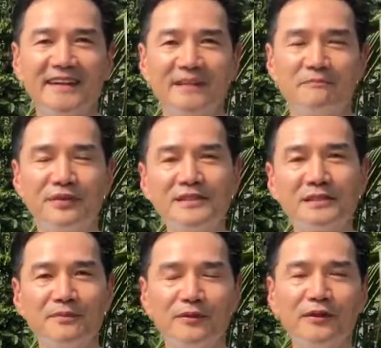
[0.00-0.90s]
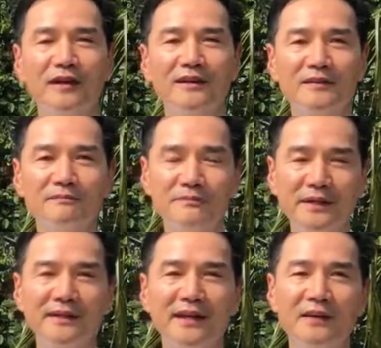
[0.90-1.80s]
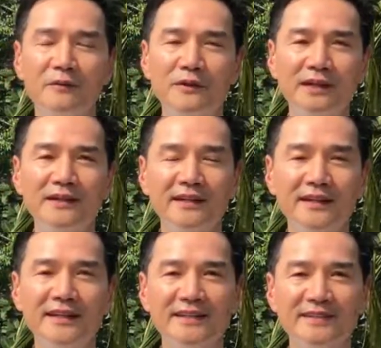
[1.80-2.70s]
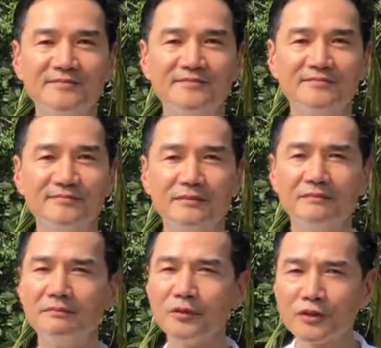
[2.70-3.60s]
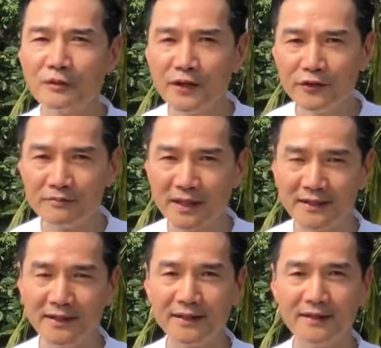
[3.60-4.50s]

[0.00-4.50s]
principle being a radiant leader? Motivation, my dear.